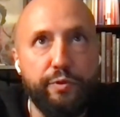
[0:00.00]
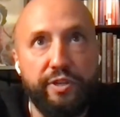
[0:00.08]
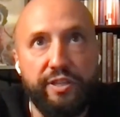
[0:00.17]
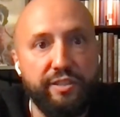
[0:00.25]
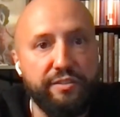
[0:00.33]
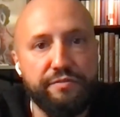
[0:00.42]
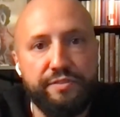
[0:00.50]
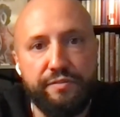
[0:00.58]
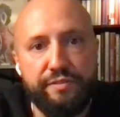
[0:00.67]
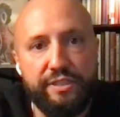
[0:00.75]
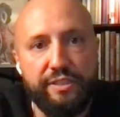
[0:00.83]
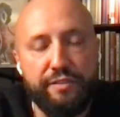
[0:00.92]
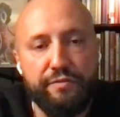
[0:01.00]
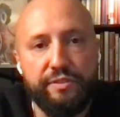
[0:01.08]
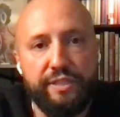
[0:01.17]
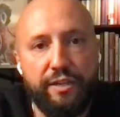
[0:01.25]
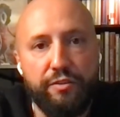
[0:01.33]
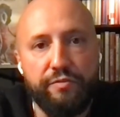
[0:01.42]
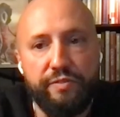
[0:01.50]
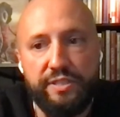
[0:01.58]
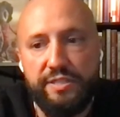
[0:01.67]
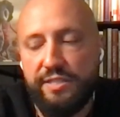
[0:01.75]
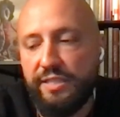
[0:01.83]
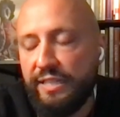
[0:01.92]
14 to 15 different
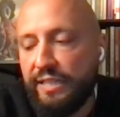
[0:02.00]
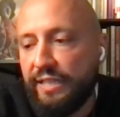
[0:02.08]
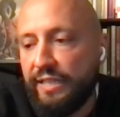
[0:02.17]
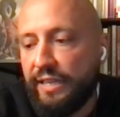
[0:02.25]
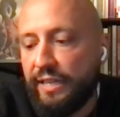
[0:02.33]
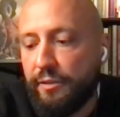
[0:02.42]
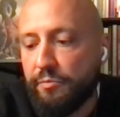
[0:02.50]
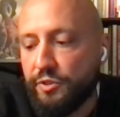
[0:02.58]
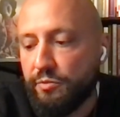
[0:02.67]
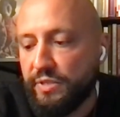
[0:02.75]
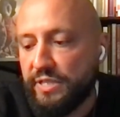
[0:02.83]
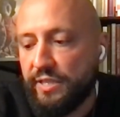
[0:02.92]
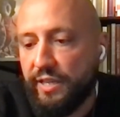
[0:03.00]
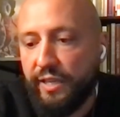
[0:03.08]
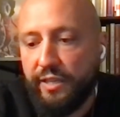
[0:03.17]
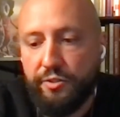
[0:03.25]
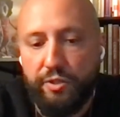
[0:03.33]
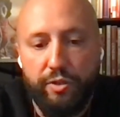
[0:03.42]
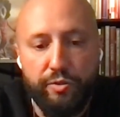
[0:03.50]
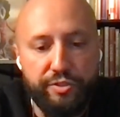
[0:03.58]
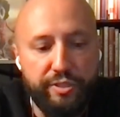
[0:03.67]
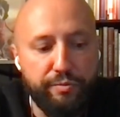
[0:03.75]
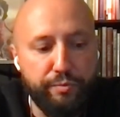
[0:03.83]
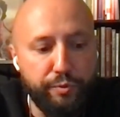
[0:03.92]
outfits, you'll be sitting in your
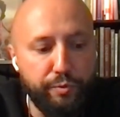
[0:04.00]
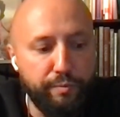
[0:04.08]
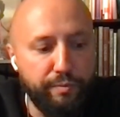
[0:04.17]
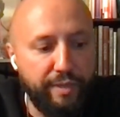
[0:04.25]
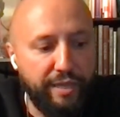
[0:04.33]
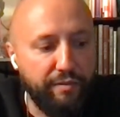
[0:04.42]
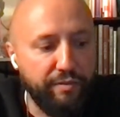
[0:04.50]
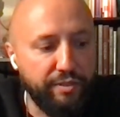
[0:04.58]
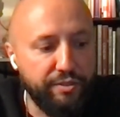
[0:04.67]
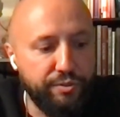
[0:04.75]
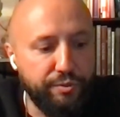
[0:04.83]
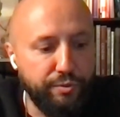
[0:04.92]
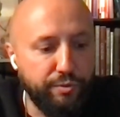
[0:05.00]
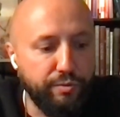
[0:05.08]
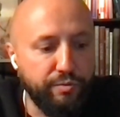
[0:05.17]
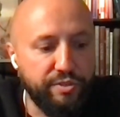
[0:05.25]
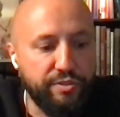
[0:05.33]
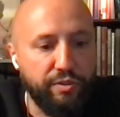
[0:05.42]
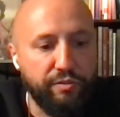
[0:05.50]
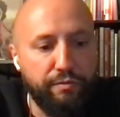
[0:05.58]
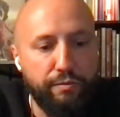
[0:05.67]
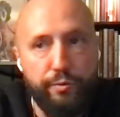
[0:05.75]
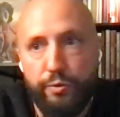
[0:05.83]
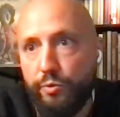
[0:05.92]
hotel room having to sort
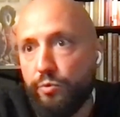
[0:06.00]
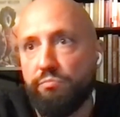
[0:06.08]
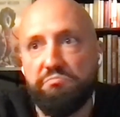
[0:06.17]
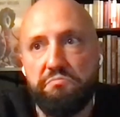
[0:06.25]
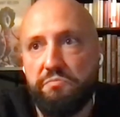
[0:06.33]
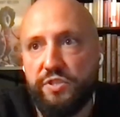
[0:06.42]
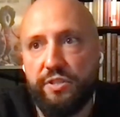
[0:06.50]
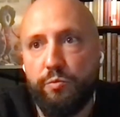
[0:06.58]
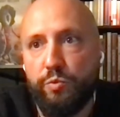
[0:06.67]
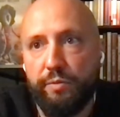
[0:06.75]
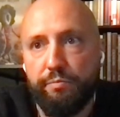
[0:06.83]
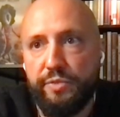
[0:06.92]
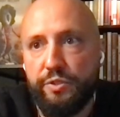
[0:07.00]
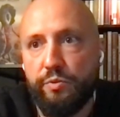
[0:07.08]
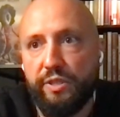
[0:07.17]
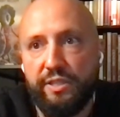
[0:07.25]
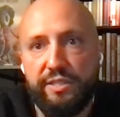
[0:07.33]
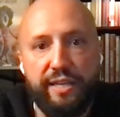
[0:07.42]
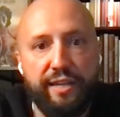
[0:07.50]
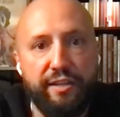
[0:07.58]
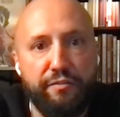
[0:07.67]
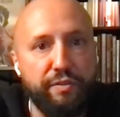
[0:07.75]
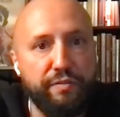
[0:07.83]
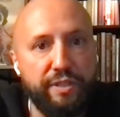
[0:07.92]
through somewhat between
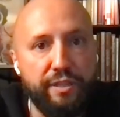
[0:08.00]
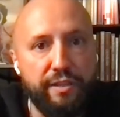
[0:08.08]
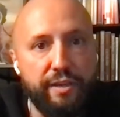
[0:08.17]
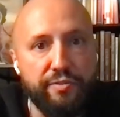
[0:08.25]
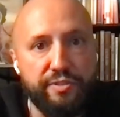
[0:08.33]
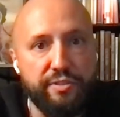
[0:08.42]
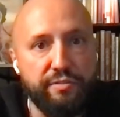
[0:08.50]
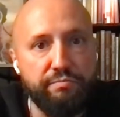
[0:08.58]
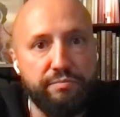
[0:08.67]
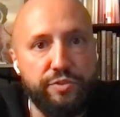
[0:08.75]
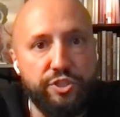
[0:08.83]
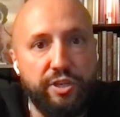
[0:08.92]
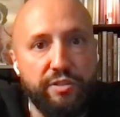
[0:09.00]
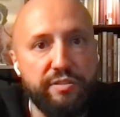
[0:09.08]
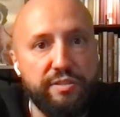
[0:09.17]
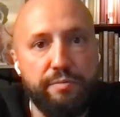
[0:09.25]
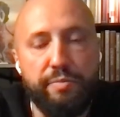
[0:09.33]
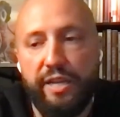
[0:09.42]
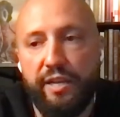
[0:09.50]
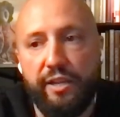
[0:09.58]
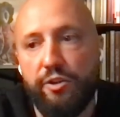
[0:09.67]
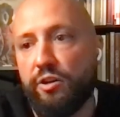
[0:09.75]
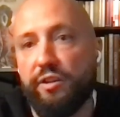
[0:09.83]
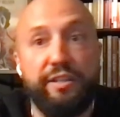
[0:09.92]
10 and 15,000 shots,
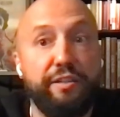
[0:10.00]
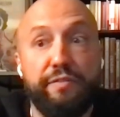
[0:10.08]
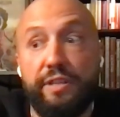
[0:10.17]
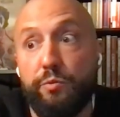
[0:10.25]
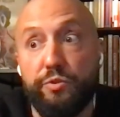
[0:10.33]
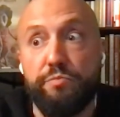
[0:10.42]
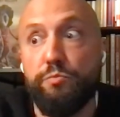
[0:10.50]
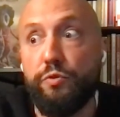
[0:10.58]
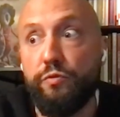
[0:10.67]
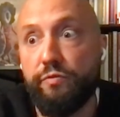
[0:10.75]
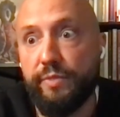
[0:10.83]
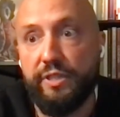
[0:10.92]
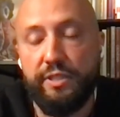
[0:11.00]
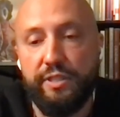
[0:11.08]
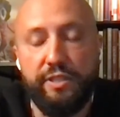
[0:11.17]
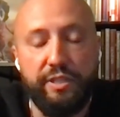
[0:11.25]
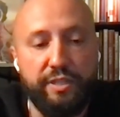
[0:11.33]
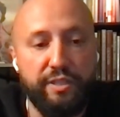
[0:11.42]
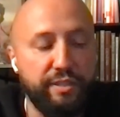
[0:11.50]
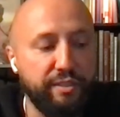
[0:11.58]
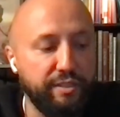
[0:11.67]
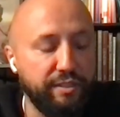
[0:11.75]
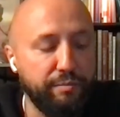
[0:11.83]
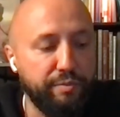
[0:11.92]
depending on if there was movement
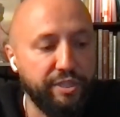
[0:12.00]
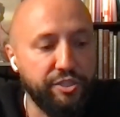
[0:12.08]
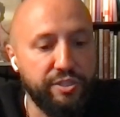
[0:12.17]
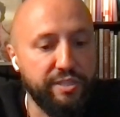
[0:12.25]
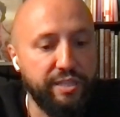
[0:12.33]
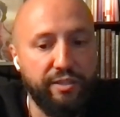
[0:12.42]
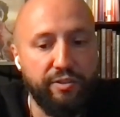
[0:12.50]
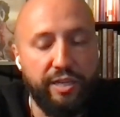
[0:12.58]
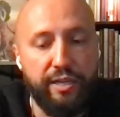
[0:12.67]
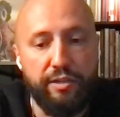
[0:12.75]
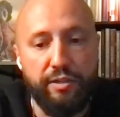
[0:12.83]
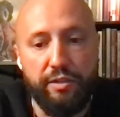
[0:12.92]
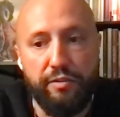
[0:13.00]
in the pictures, and you had